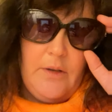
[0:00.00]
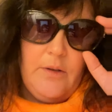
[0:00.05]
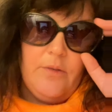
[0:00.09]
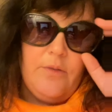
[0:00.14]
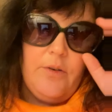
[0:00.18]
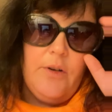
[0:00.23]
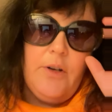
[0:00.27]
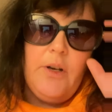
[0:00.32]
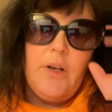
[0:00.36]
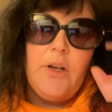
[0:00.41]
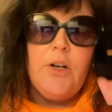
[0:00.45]

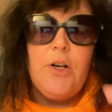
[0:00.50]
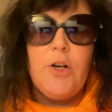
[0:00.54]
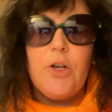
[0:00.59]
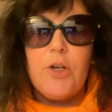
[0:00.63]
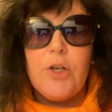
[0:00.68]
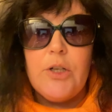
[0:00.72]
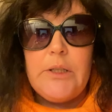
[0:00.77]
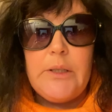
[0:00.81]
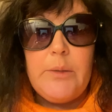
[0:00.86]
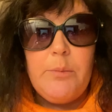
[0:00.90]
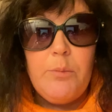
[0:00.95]
very
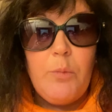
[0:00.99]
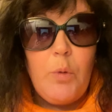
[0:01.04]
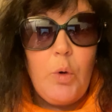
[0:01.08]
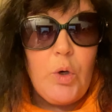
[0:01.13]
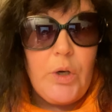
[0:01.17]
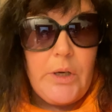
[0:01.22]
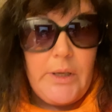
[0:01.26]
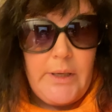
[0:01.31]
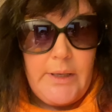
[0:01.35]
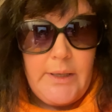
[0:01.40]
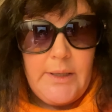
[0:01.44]
early
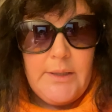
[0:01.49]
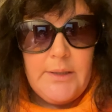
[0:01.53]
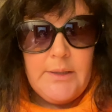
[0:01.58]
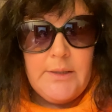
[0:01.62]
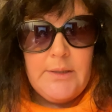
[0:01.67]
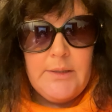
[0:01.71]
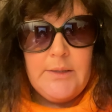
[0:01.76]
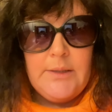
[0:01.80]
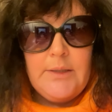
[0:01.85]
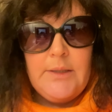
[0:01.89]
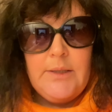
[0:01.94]
morning,
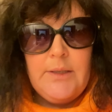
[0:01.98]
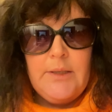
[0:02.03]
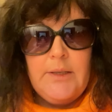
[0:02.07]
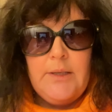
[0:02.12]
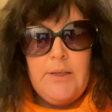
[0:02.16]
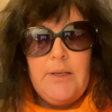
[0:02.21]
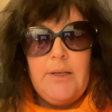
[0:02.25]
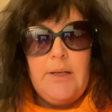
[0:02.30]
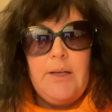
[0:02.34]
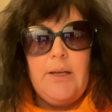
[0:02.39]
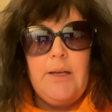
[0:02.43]

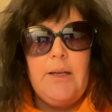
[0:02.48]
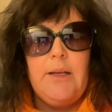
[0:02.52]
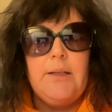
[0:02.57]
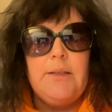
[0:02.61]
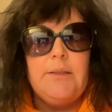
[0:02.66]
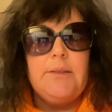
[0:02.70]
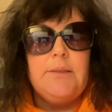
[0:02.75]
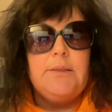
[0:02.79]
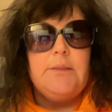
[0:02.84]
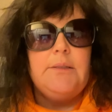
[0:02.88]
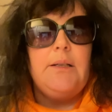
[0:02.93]

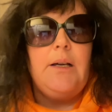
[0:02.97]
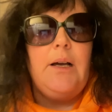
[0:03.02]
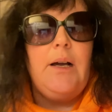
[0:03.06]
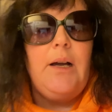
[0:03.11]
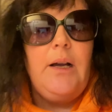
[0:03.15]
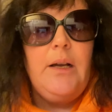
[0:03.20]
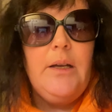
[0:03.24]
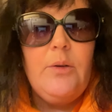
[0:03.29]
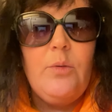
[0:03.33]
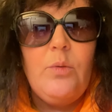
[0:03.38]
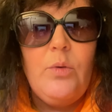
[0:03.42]
and
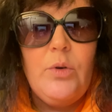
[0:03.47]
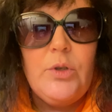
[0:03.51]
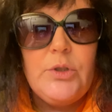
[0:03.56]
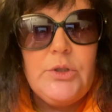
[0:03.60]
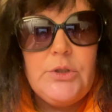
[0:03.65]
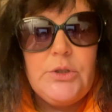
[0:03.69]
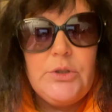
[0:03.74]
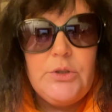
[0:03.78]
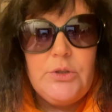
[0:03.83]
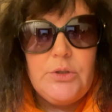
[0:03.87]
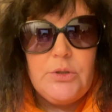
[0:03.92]
I
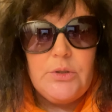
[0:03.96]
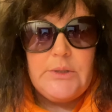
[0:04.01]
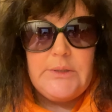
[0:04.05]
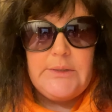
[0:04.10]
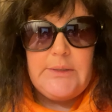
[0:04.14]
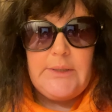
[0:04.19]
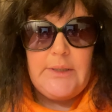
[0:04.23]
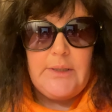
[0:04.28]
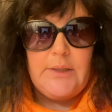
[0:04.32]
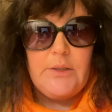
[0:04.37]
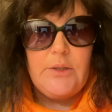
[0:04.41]
want to
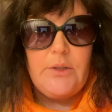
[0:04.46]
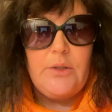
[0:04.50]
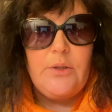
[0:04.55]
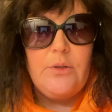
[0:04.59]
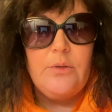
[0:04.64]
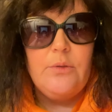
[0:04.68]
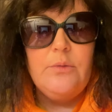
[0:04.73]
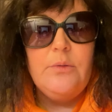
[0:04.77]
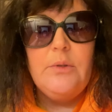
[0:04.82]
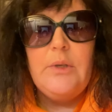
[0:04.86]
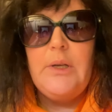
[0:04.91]
tell
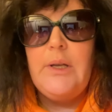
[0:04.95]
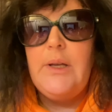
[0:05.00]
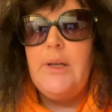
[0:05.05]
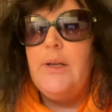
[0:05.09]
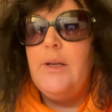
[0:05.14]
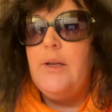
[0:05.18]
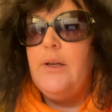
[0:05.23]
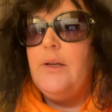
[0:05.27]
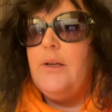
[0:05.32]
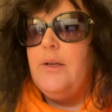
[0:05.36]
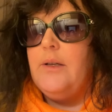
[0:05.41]
you
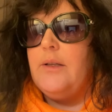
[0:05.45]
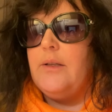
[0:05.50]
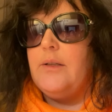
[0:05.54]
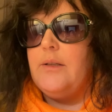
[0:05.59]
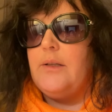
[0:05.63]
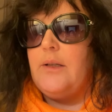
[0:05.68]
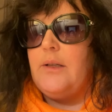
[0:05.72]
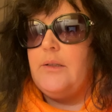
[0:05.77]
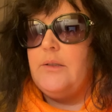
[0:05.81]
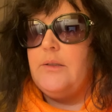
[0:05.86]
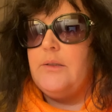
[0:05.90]

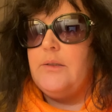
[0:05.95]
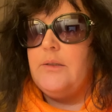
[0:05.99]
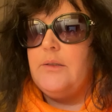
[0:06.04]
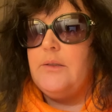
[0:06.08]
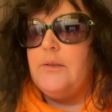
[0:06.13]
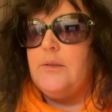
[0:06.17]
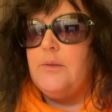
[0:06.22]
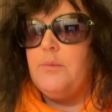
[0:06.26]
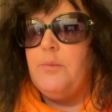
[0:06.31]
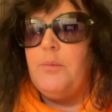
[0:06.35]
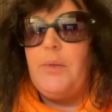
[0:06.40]
that
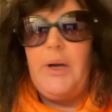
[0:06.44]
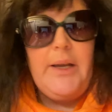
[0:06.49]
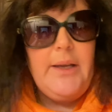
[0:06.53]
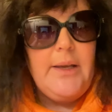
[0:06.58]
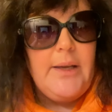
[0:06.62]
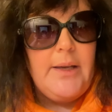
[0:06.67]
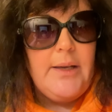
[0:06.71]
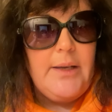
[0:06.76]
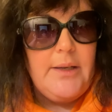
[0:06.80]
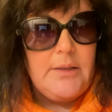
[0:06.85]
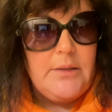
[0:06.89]
my
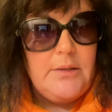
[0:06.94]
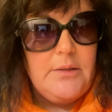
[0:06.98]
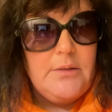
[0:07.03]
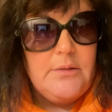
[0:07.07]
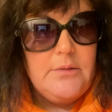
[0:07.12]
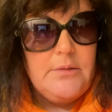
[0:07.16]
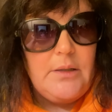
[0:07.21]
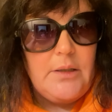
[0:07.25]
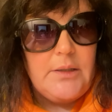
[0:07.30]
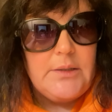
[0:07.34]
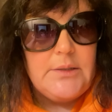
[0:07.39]
head,
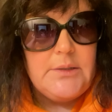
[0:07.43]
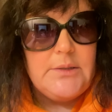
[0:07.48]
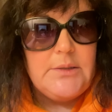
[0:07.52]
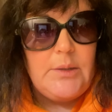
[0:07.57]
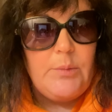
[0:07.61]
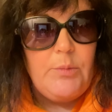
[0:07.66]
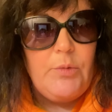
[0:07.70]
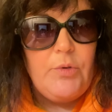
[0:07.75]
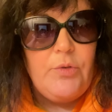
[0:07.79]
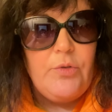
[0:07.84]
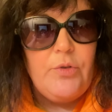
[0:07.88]
as
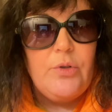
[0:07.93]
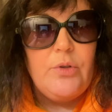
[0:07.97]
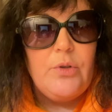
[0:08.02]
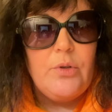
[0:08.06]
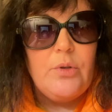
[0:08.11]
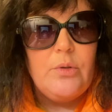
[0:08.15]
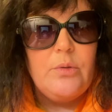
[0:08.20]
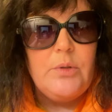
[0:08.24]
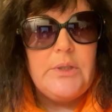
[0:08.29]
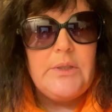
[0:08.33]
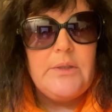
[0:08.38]
some of you
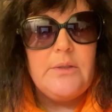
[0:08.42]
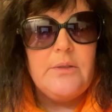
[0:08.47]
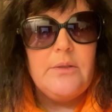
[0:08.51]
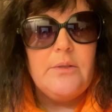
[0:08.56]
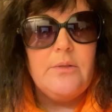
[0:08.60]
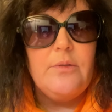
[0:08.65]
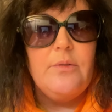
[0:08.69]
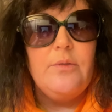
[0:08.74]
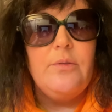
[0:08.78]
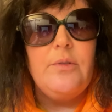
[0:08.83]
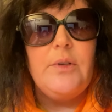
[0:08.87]
know, is
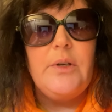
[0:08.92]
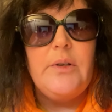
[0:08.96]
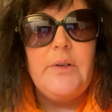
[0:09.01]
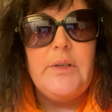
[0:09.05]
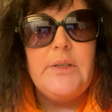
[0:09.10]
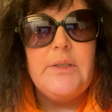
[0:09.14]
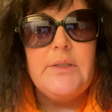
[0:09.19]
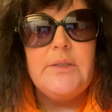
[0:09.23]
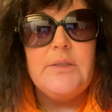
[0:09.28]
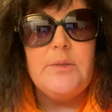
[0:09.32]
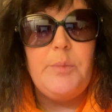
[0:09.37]

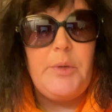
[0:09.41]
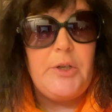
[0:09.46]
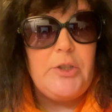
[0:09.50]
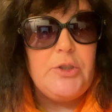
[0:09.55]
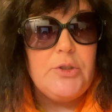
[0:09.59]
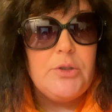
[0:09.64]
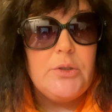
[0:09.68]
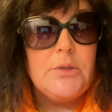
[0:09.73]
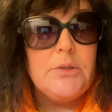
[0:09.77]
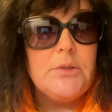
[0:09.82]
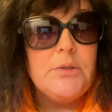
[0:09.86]
very
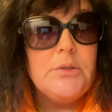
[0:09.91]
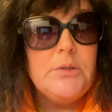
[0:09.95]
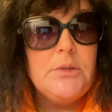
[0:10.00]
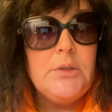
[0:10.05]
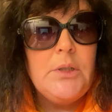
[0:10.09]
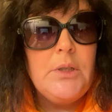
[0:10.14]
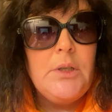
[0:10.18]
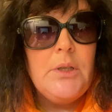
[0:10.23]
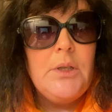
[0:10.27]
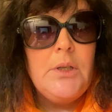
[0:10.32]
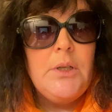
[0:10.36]
special,
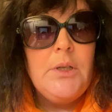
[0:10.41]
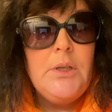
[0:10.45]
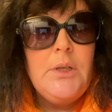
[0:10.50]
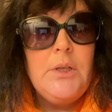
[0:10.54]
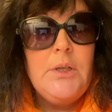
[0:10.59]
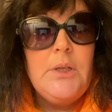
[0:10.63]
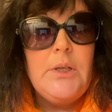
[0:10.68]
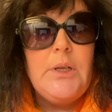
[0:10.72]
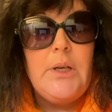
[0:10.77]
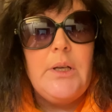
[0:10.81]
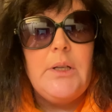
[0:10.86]

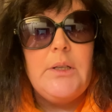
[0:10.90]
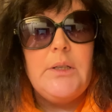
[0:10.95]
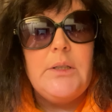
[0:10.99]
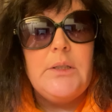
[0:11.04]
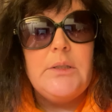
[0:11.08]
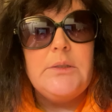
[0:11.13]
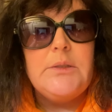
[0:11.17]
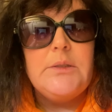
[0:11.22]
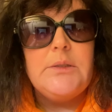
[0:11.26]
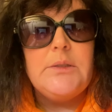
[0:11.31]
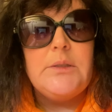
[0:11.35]
and
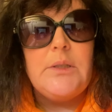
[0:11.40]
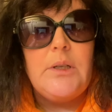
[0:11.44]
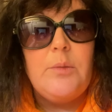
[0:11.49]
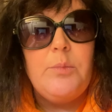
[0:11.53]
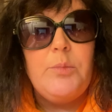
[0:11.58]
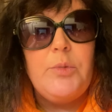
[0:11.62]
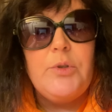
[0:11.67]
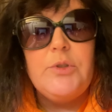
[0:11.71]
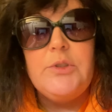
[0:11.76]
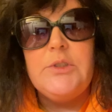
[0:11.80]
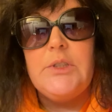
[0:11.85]
it's
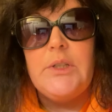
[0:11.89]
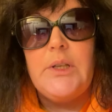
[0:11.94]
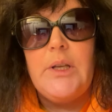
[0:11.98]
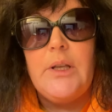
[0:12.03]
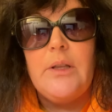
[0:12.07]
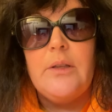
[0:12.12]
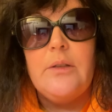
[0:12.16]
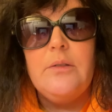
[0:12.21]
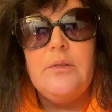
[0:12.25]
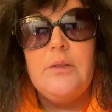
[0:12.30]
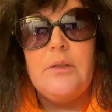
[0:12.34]
put
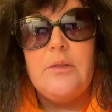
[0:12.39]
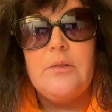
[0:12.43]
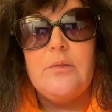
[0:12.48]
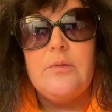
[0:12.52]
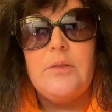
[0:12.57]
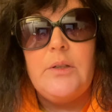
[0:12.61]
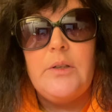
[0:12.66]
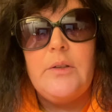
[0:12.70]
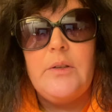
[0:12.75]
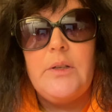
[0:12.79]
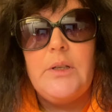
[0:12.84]
together in
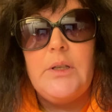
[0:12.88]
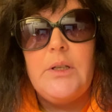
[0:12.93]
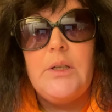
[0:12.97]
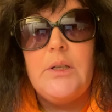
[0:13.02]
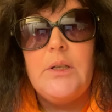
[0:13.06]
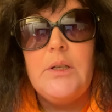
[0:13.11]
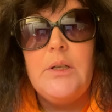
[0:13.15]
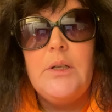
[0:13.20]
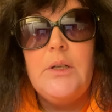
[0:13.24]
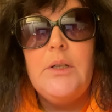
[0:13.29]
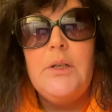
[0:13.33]
a very
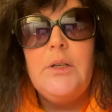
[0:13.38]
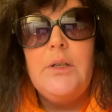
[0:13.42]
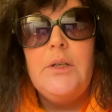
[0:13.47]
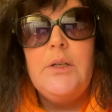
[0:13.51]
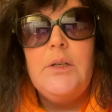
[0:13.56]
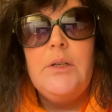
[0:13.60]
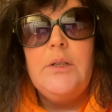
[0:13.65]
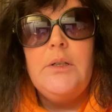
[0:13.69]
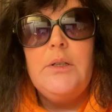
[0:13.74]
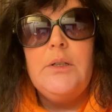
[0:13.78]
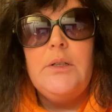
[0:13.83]

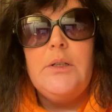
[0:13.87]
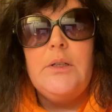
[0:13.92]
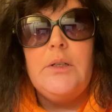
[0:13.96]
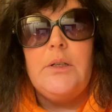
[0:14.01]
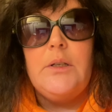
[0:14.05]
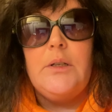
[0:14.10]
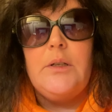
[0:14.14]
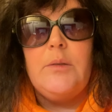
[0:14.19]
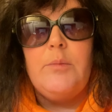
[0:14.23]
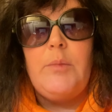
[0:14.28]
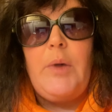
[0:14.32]

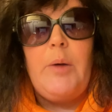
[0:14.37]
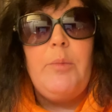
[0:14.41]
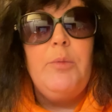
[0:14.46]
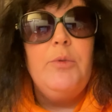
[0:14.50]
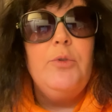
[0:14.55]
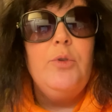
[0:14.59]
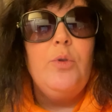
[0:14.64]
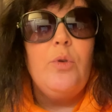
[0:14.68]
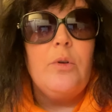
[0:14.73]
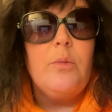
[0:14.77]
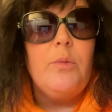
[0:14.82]

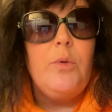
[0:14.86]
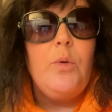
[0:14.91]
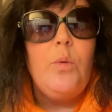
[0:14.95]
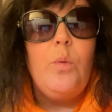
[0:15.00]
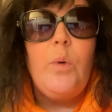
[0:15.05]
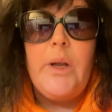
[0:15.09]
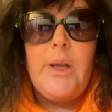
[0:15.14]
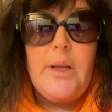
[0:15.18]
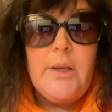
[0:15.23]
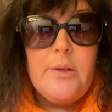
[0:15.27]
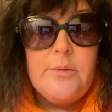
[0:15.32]
abnormal
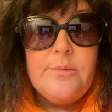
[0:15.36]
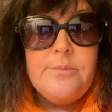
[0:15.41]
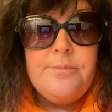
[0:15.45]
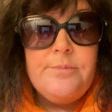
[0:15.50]
way.